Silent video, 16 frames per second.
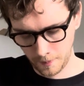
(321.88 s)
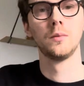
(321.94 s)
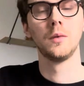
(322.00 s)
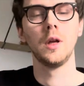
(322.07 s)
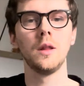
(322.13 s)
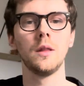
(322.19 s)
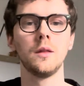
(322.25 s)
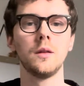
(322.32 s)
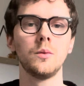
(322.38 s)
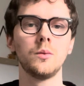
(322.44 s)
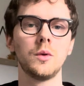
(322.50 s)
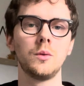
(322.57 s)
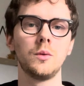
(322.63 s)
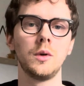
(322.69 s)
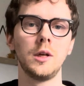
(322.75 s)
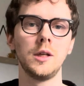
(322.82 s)
And then we
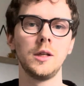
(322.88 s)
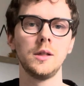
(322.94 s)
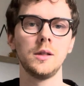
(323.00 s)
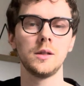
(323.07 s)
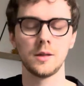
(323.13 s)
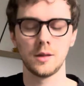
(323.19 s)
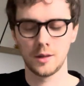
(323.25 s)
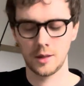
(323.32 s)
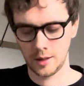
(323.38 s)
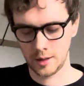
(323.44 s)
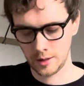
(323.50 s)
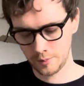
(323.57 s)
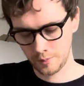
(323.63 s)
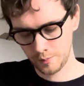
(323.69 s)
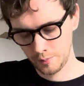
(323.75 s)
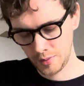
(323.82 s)
release the
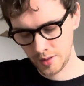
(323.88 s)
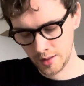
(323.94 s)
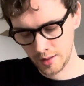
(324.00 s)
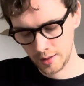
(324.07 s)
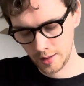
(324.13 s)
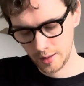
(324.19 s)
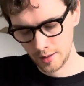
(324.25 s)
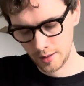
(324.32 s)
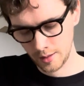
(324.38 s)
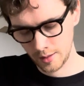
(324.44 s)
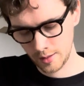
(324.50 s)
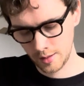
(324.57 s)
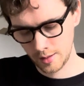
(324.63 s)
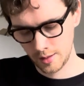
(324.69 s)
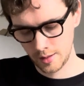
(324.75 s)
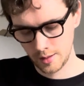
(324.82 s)
pinky
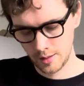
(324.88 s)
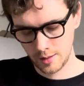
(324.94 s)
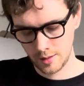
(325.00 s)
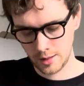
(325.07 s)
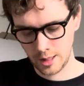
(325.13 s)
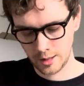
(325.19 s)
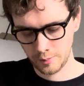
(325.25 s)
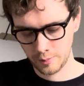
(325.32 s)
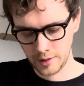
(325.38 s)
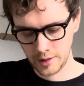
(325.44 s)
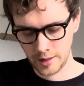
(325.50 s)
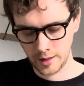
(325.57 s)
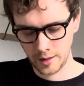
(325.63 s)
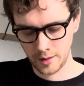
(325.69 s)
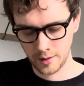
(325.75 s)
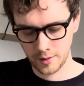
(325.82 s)
and
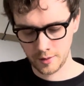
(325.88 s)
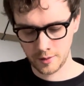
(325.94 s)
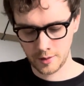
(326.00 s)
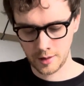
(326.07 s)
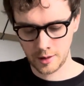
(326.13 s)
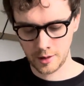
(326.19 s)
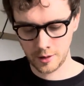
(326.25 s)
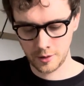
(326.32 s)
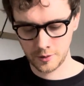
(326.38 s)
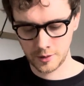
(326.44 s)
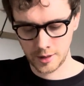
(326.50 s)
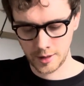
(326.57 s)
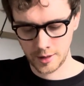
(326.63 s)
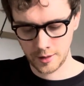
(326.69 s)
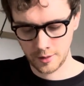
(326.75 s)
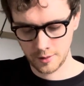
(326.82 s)
play the low
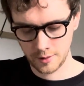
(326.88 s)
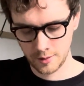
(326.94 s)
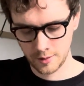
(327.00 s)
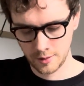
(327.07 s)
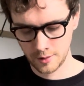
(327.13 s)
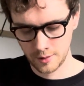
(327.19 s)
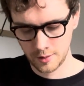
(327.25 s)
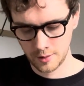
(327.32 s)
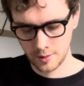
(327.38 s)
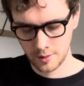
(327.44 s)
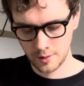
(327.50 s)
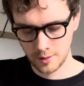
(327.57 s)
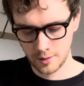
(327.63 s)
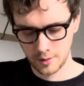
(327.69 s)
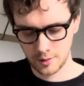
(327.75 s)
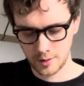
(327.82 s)
D,
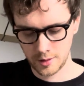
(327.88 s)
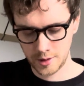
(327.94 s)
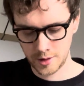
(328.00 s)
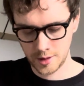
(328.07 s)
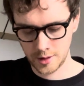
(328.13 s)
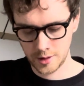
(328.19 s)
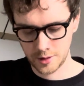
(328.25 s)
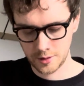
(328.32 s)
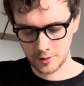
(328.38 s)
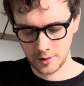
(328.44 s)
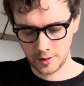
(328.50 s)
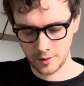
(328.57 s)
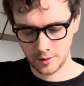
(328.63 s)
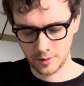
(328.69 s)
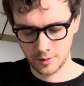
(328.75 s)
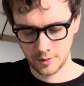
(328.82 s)
the G
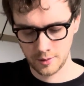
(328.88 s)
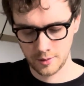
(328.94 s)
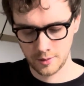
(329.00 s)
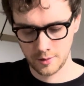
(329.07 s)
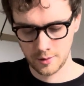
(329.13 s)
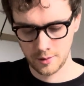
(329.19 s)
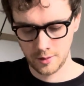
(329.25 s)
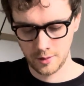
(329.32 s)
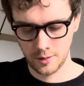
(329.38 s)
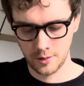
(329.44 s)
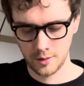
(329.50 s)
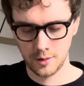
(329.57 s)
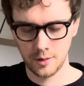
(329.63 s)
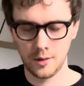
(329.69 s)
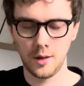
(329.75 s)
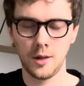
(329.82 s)
string,
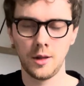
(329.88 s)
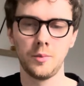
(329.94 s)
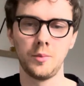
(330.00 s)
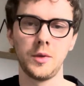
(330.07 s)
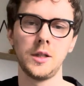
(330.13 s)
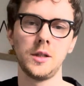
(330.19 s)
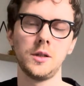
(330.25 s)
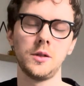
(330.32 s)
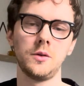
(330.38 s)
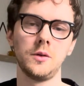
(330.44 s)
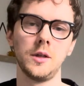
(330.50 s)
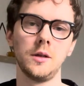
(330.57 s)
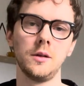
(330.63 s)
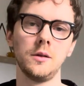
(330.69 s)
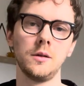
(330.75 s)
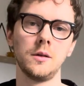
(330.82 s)
and the B
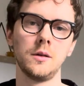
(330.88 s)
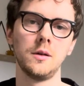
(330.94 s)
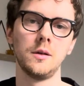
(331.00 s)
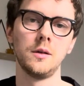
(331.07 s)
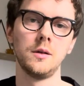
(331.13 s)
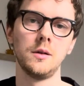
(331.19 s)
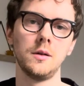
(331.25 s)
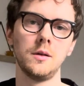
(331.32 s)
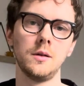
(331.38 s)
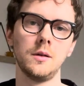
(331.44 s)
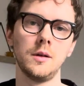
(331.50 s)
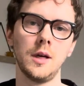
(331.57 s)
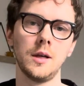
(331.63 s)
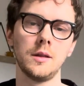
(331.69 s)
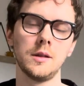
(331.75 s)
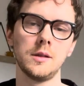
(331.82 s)
string
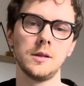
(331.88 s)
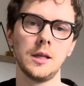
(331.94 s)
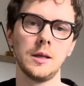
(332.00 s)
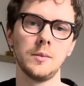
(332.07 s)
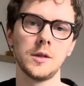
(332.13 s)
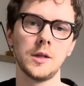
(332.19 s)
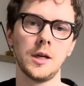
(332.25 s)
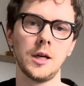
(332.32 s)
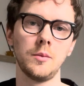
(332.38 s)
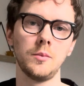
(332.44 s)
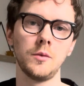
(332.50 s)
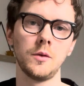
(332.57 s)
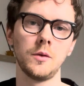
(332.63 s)
at the same time.